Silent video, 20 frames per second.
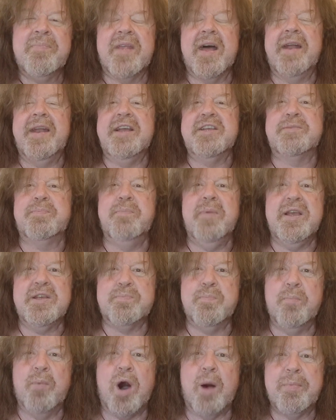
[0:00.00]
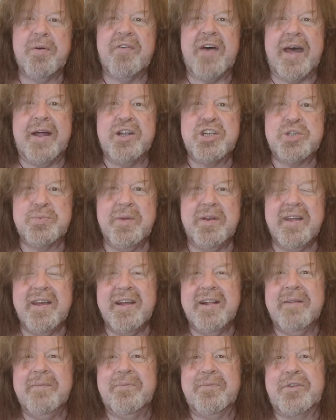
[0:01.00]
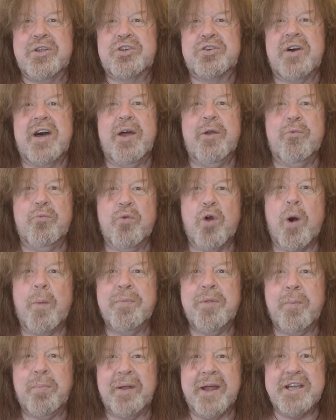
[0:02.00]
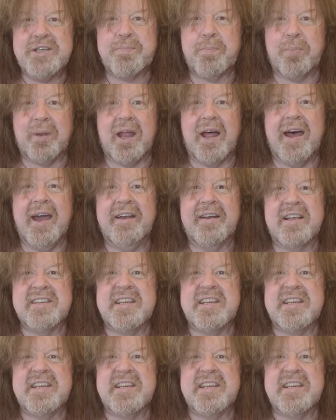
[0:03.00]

and his mob of henchmen to try and rob the place blind,